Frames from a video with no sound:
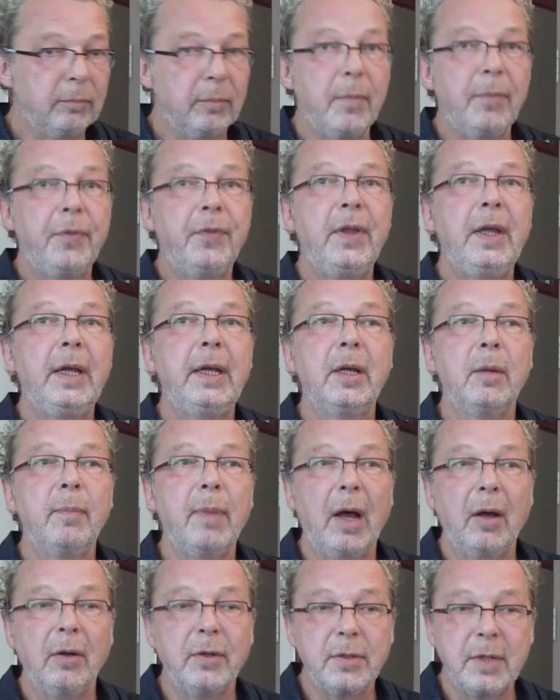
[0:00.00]
think
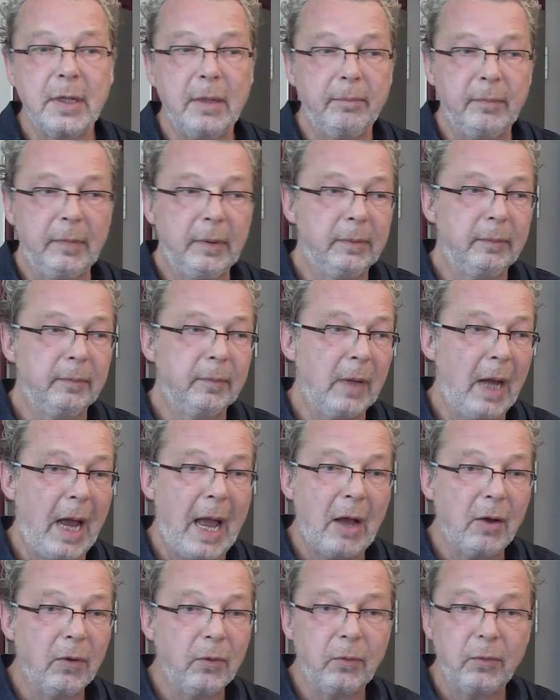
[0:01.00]
about
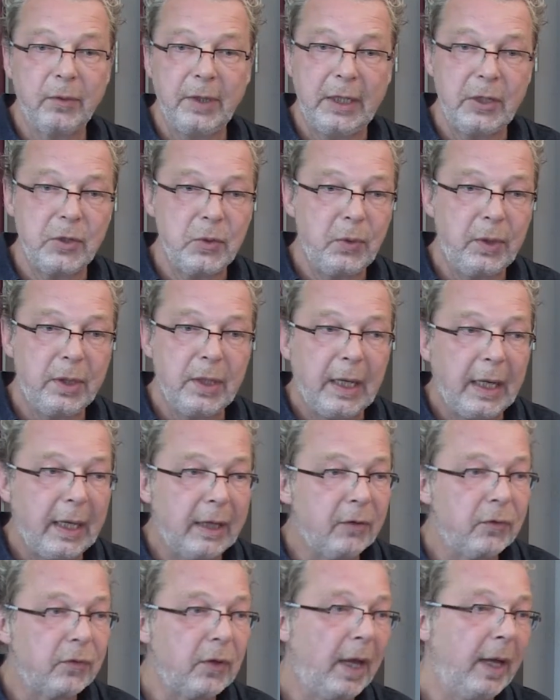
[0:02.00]
how they do
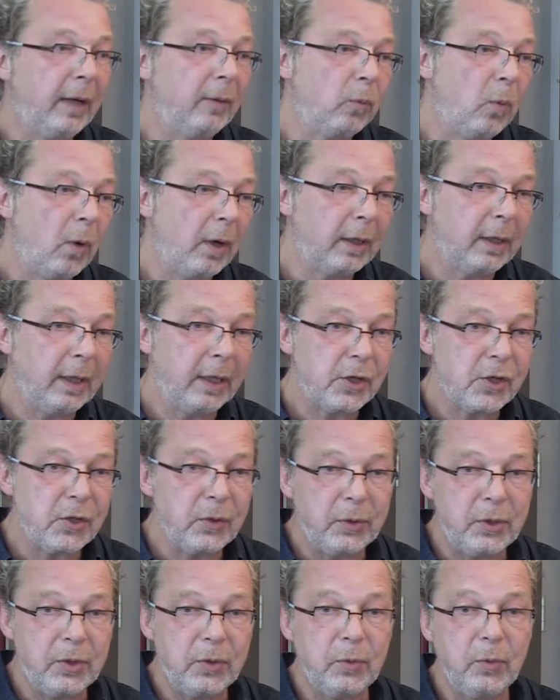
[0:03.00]
things and what they
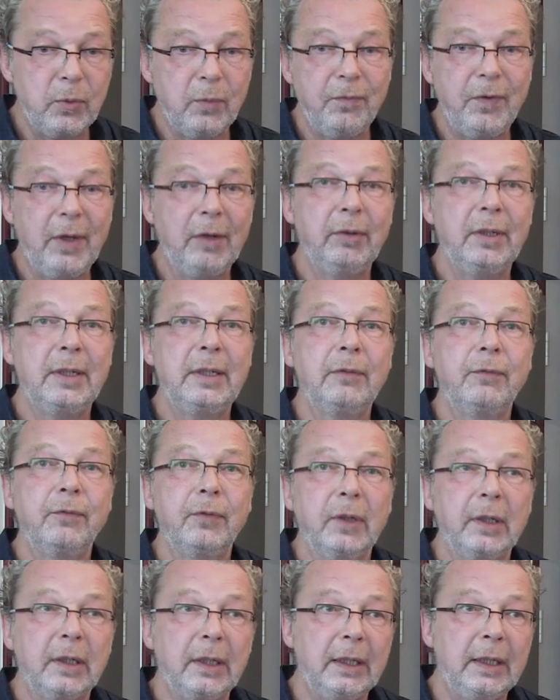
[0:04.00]
should do very
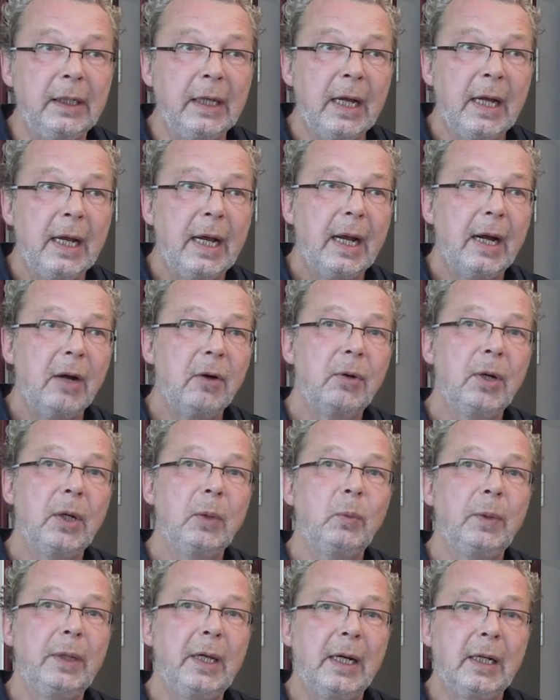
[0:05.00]
differently, how
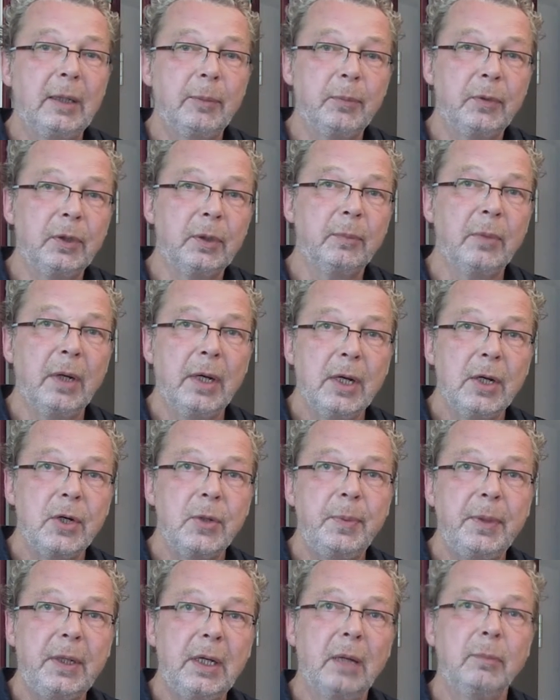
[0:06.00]
can we help them
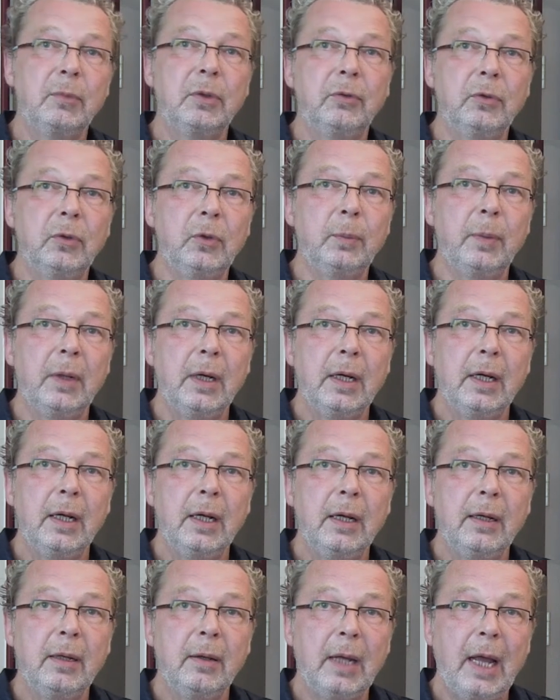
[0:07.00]
to become a group
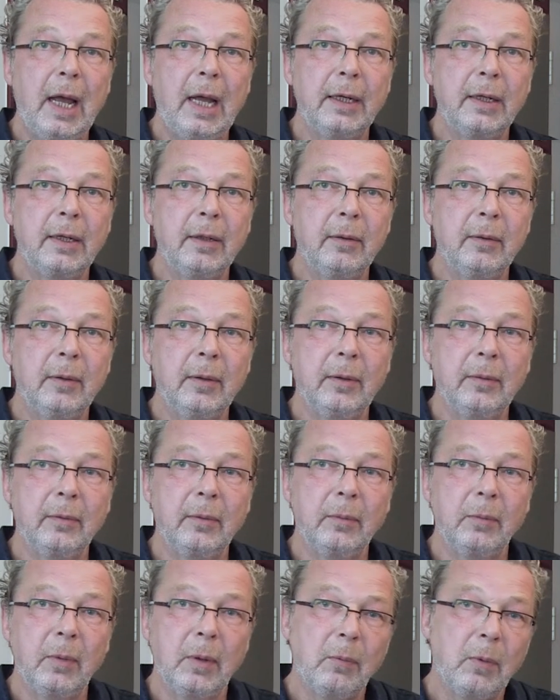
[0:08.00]
that
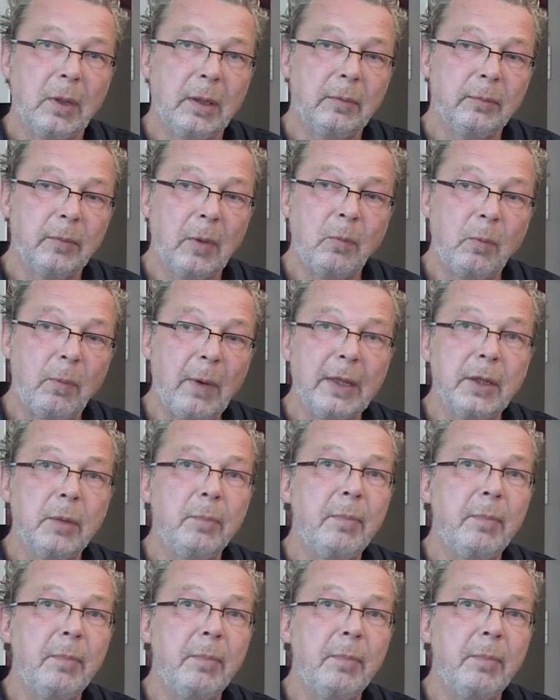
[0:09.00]
where the